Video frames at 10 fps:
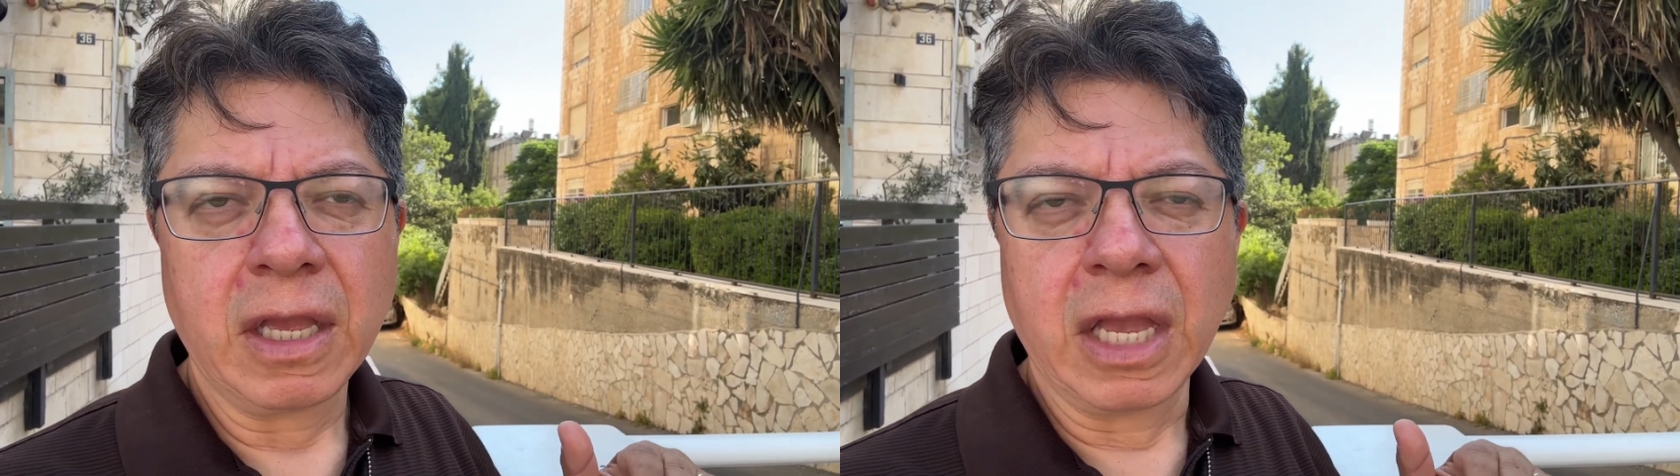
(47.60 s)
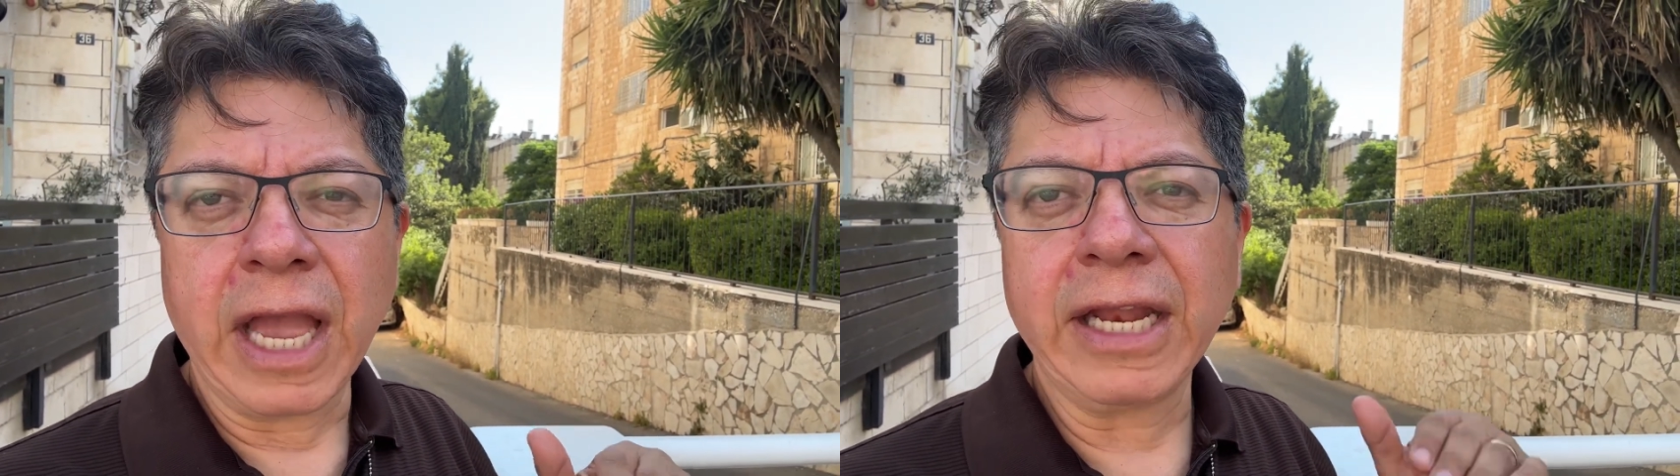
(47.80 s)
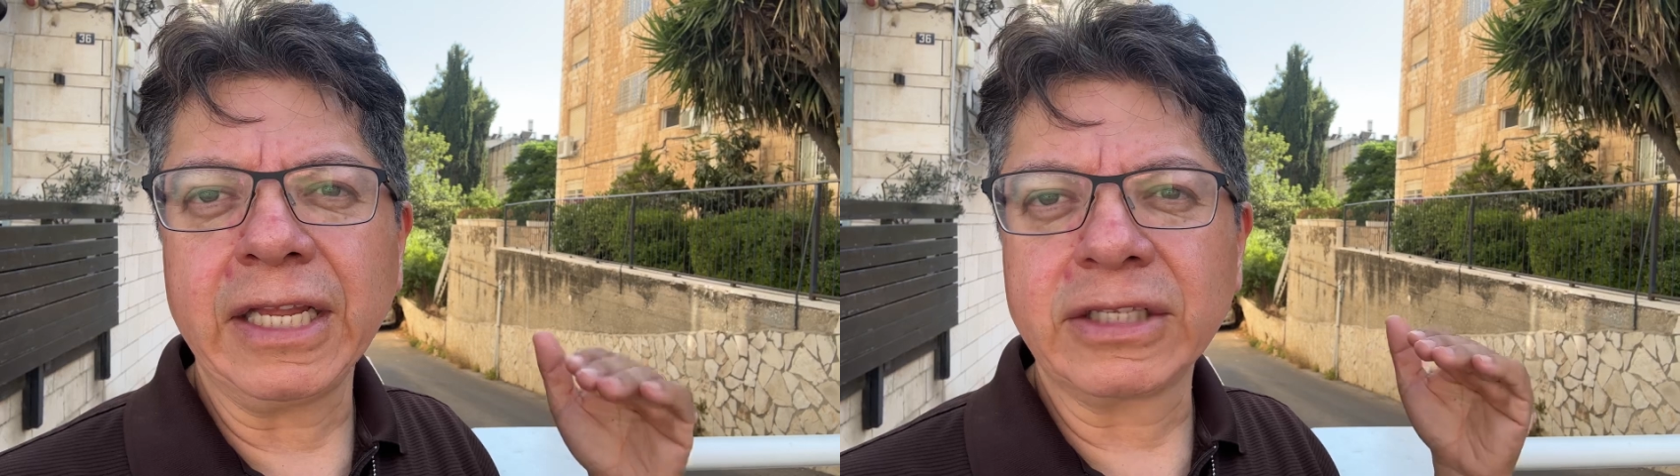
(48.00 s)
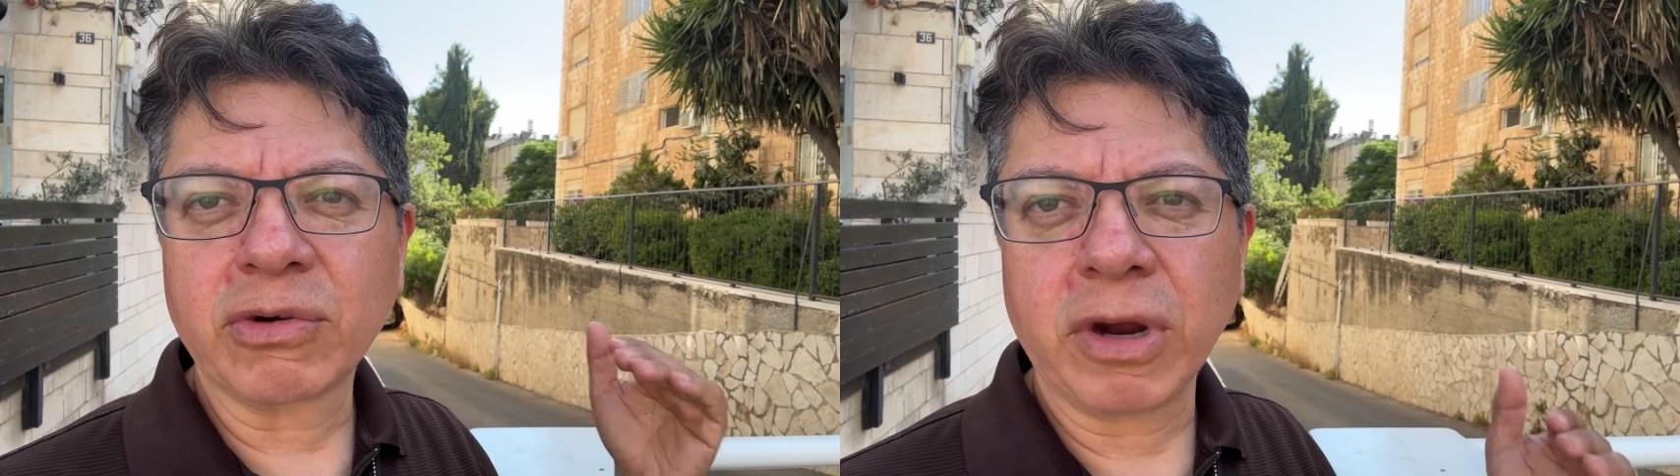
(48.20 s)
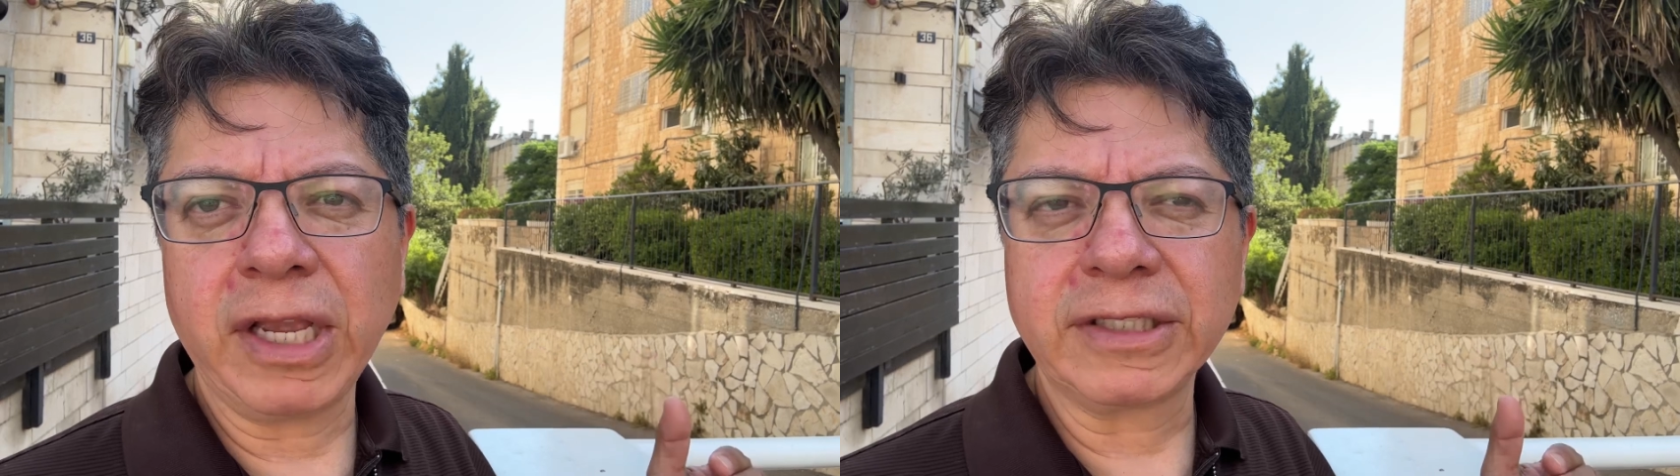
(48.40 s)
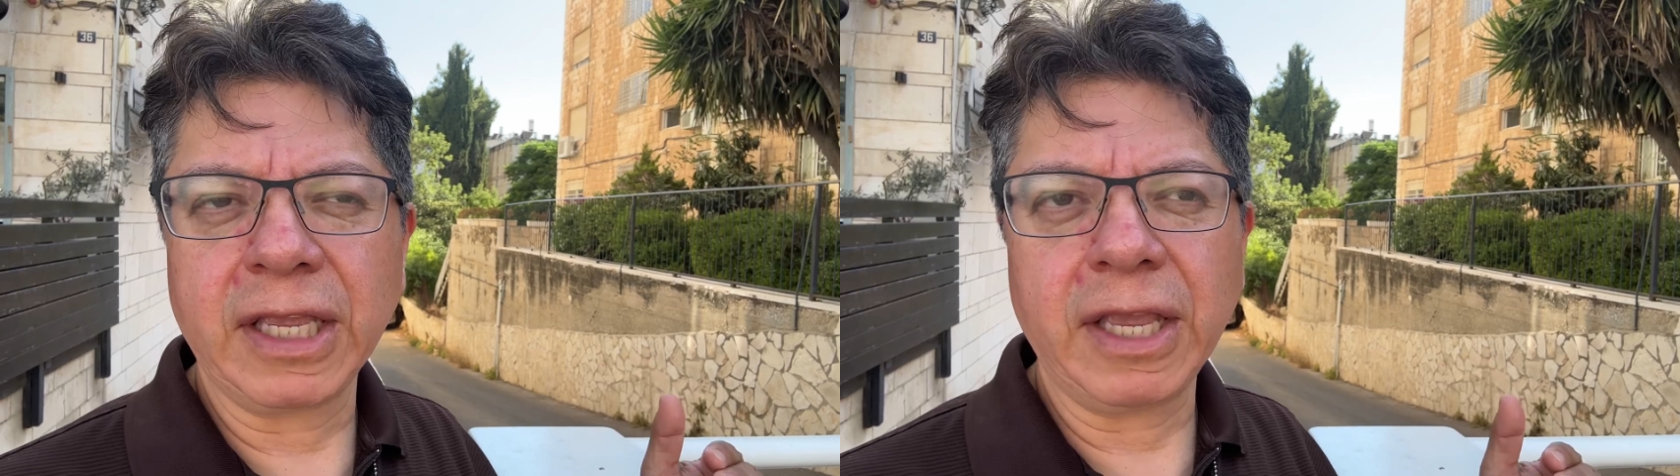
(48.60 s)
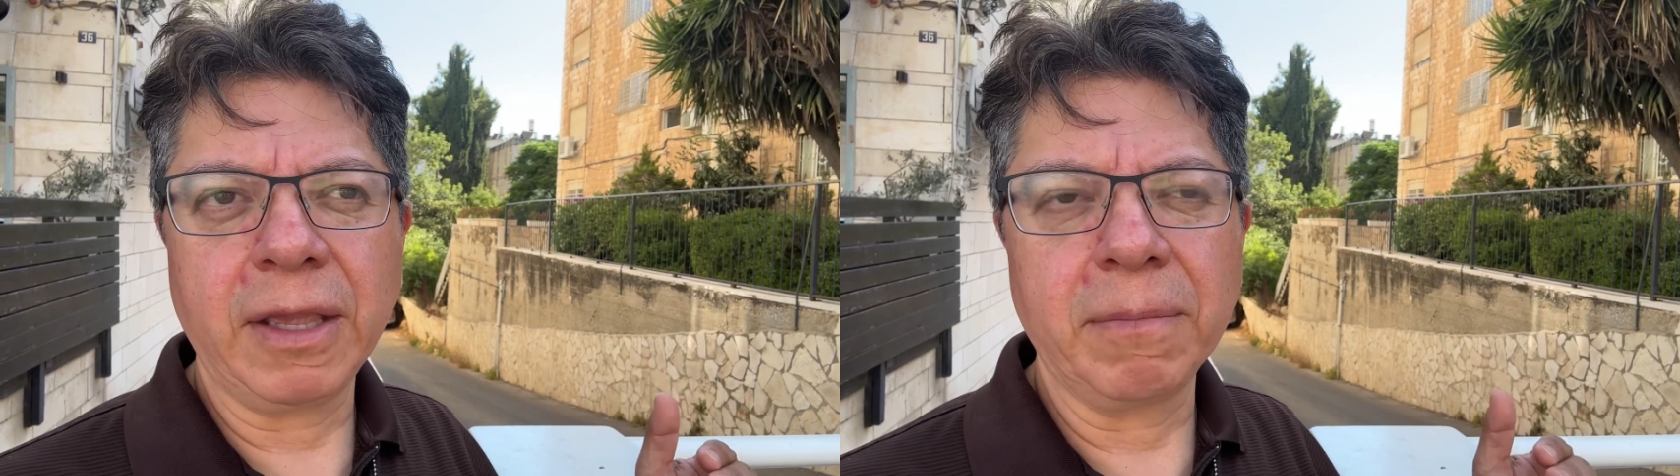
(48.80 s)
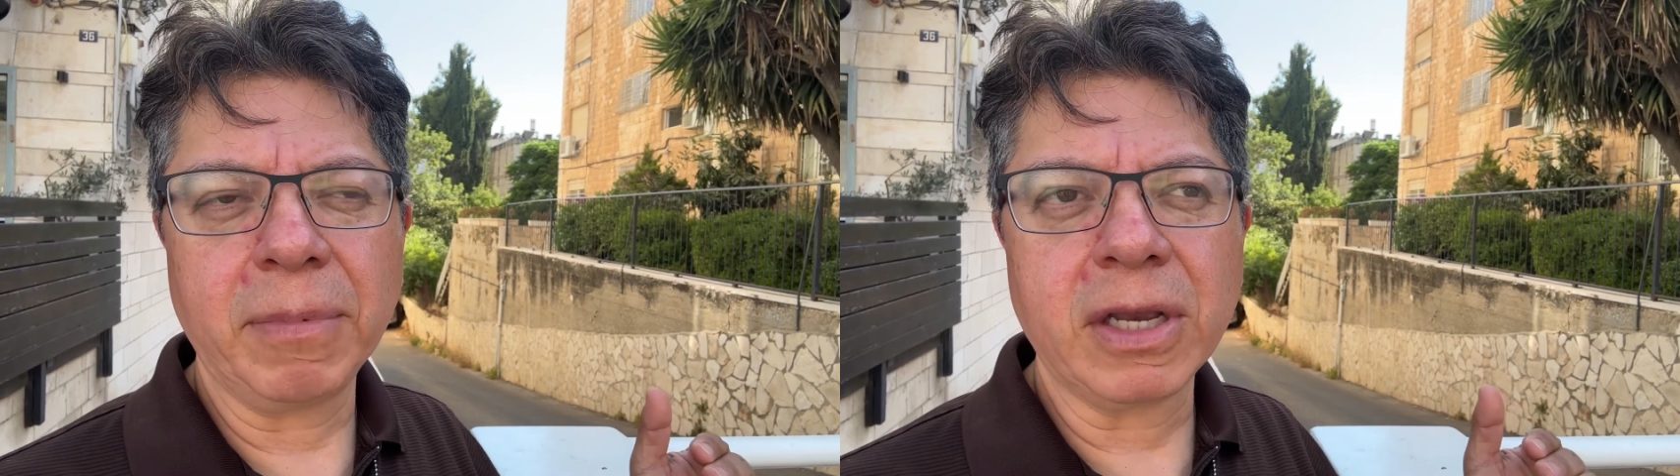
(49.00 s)
And it's crazy
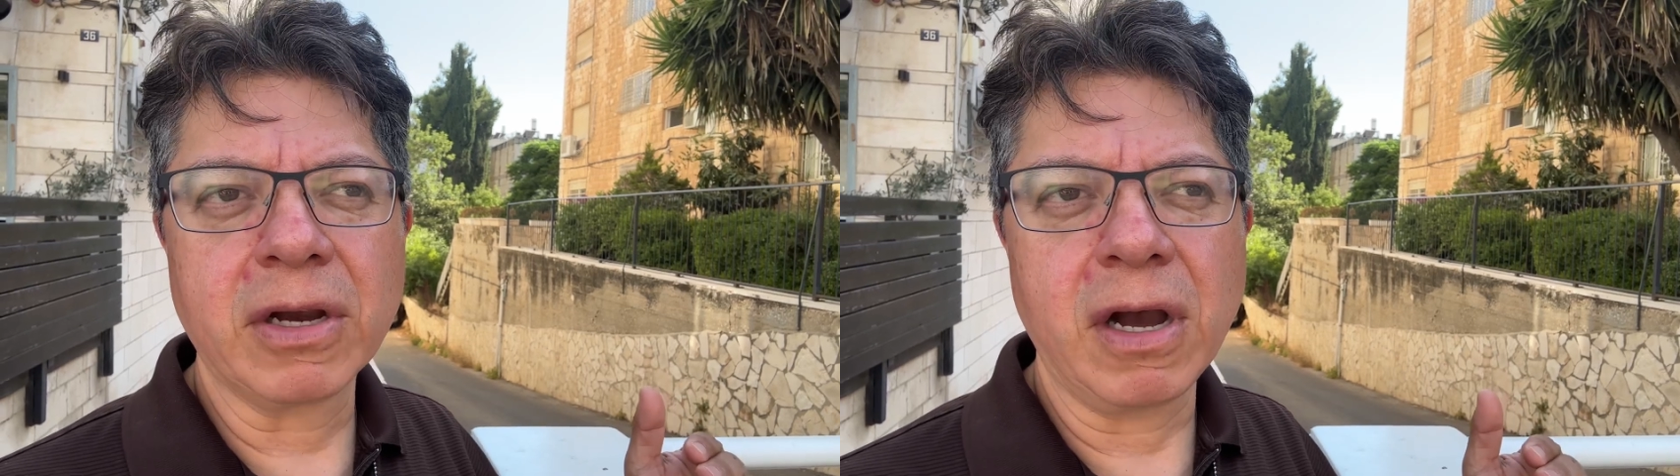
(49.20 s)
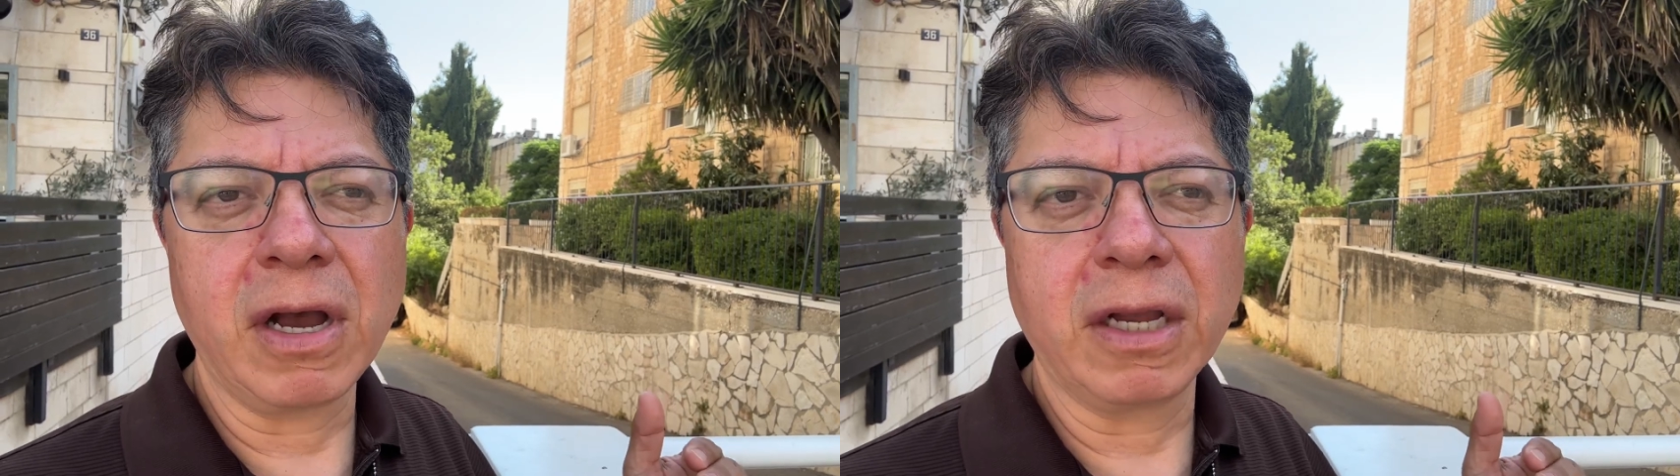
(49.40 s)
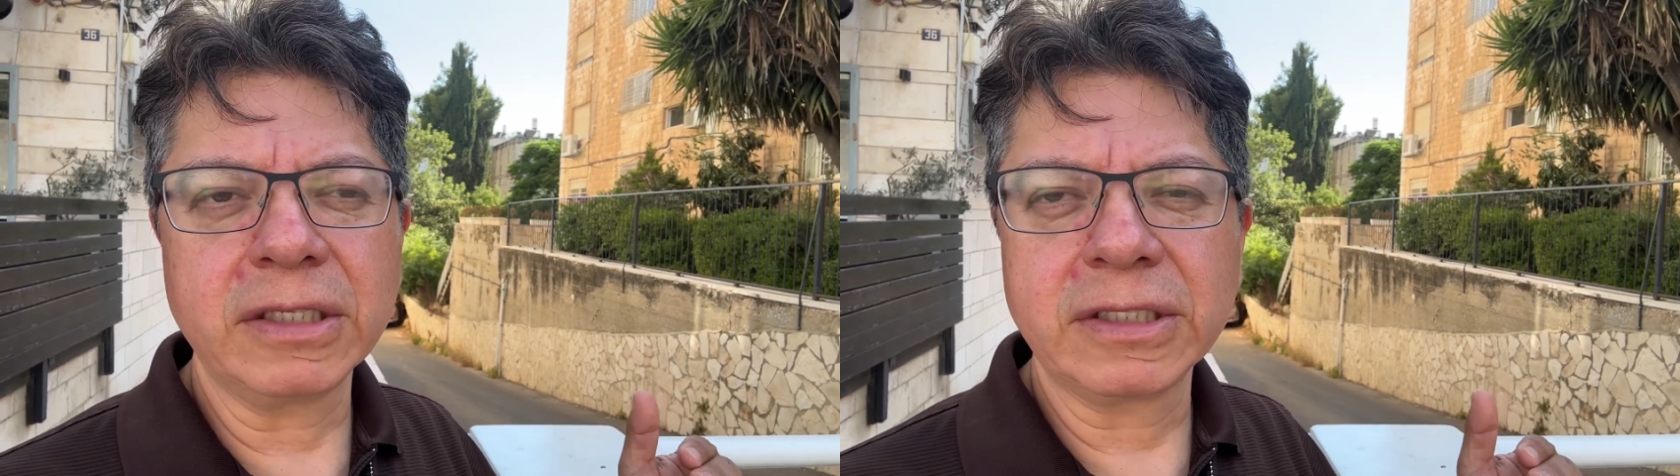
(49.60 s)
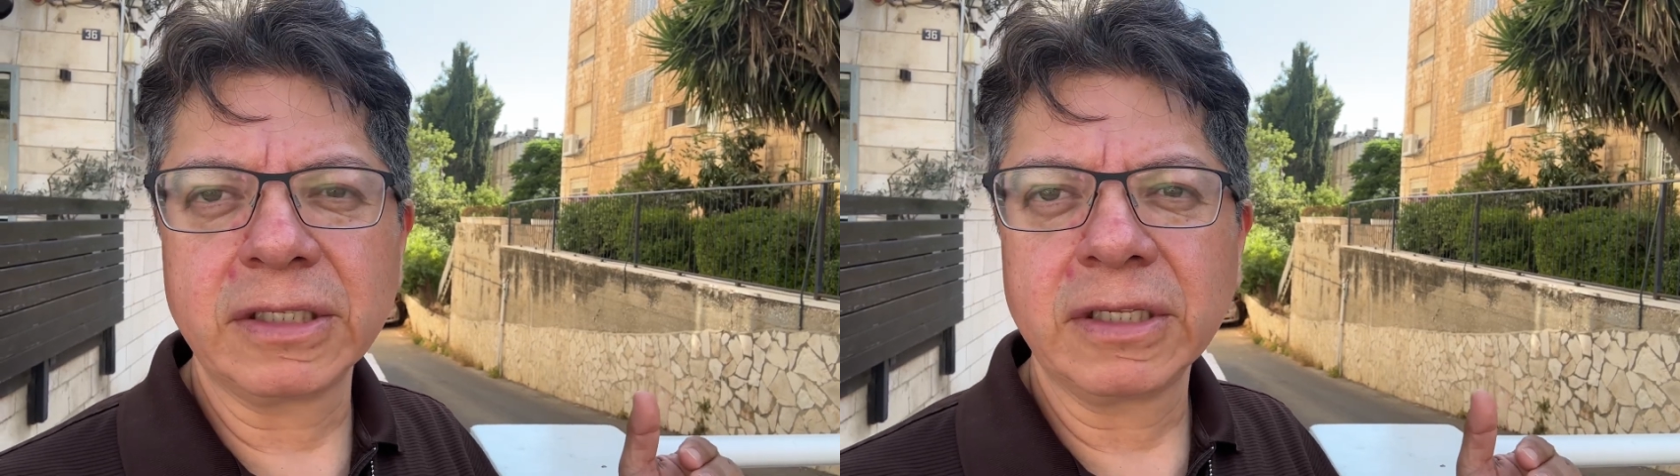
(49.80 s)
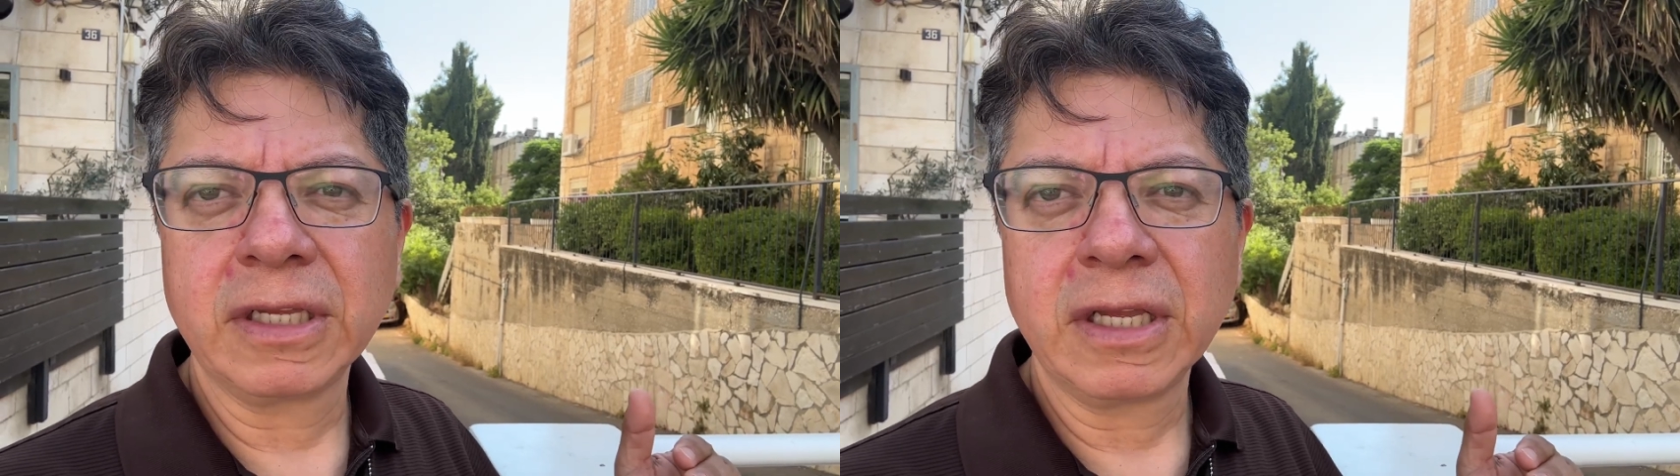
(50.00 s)
because